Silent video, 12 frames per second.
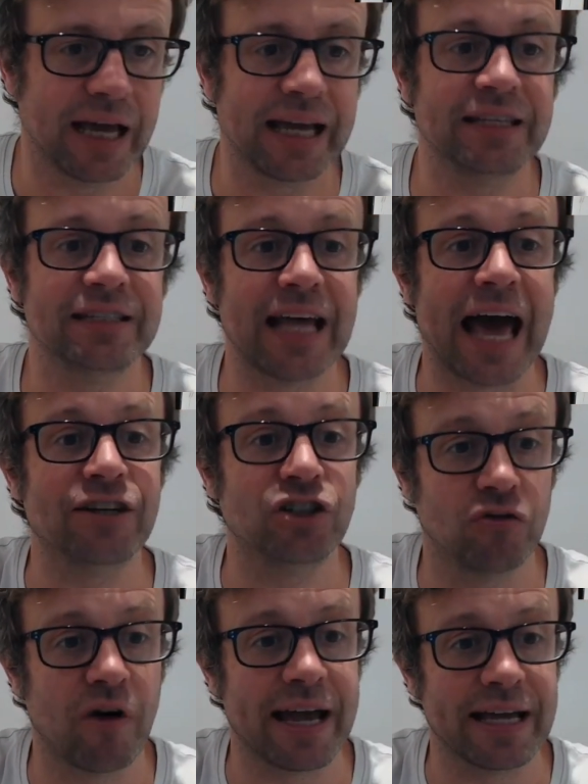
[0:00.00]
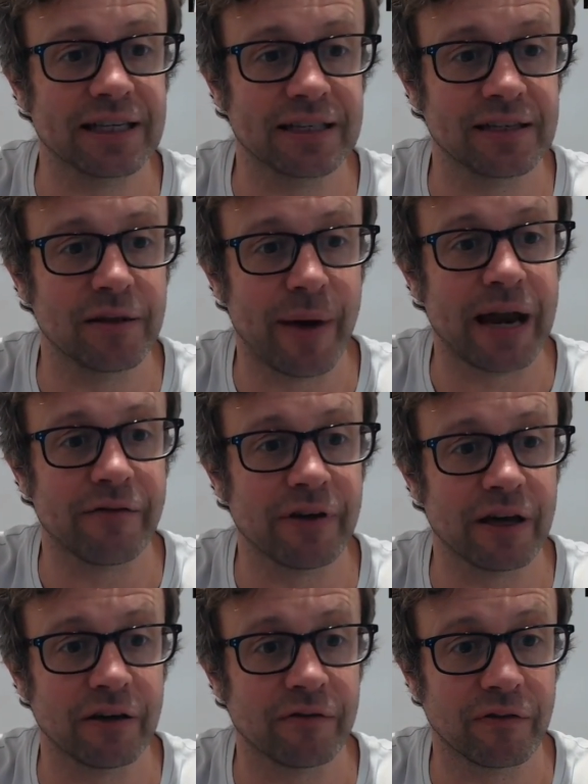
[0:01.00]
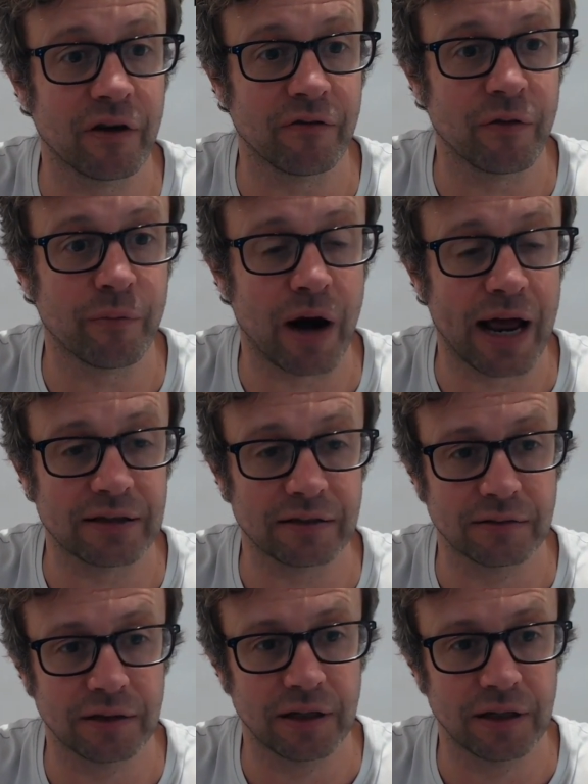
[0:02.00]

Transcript: exaggerated to the benefit of, of the brand.